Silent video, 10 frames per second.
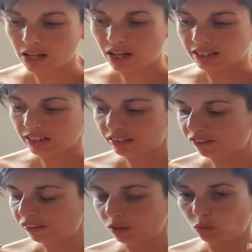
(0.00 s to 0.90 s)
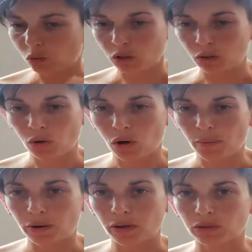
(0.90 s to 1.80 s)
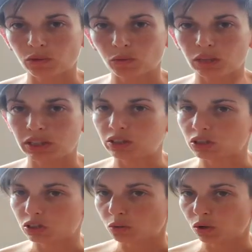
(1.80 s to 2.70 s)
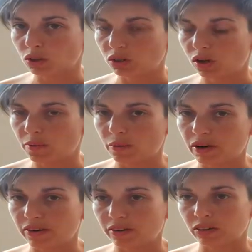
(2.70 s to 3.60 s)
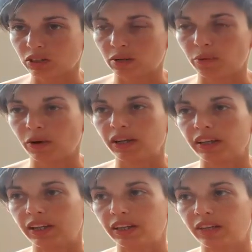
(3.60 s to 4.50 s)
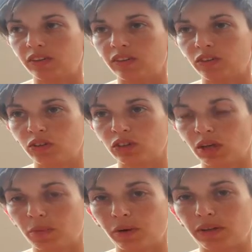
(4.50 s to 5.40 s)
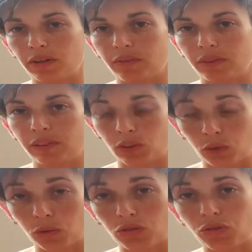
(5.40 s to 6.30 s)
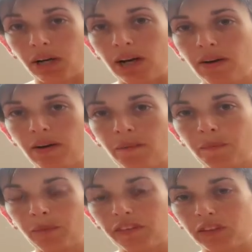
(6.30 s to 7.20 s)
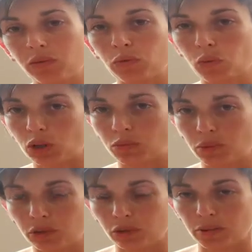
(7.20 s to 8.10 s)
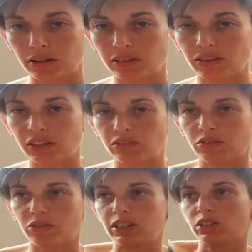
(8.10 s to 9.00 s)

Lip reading: I did fill up one of the water bottles with just water on my way around on the checkpoint, and then on another checkpoint, when the other one had run out, I filled it with water and put another pouch of Active Root in.